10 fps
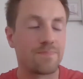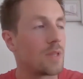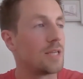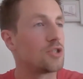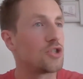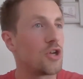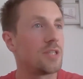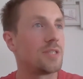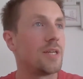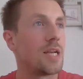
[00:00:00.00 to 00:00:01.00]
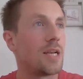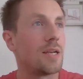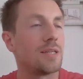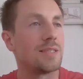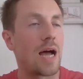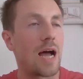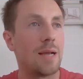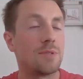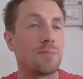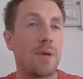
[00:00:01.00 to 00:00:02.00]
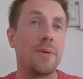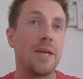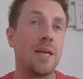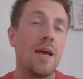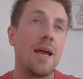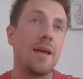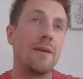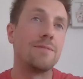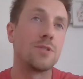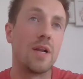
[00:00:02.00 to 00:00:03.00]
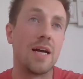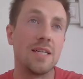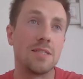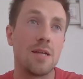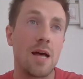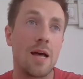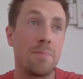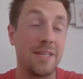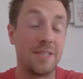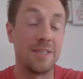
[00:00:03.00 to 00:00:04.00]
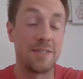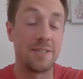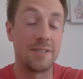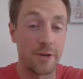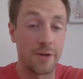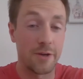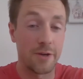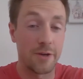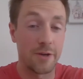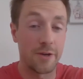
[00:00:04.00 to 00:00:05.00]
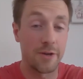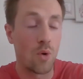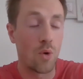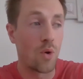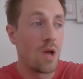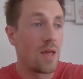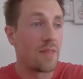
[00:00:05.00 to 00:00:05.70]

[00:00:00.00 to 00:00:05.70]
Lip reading: There's certain times, maybe if someone has PCOS or